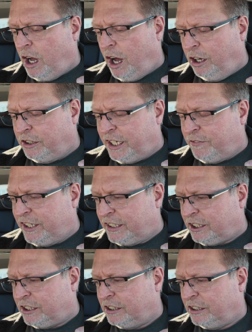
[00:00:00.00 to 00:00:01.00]
I'll give
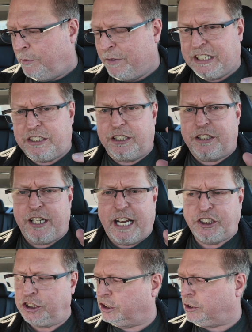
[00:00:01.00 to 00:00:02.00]
it, I mean, the
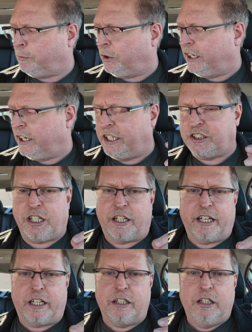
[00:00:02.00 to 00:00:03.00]
texture's still pretty nice
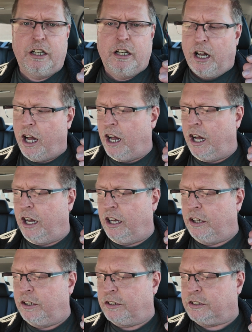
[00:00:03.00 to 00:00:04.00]
on there.
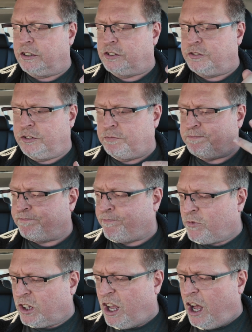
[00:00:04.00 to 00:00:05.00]
I
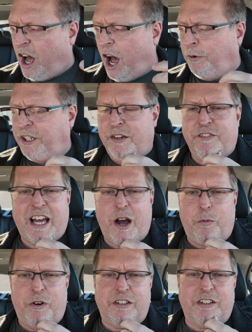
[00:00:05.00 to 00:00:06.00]
would give
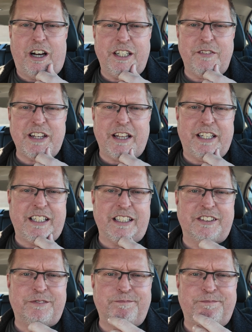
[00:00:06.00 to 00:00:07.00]
that one, I'll give that like
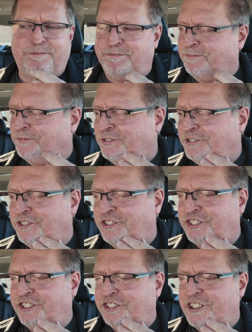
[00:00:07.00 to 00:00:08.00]
a
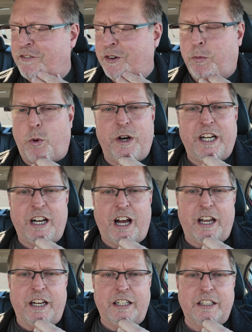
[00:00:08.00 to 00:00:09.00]

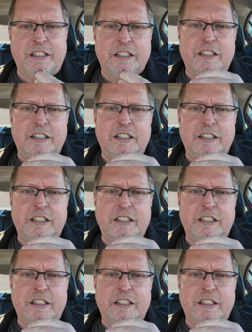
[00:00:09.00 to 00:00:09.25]
7.9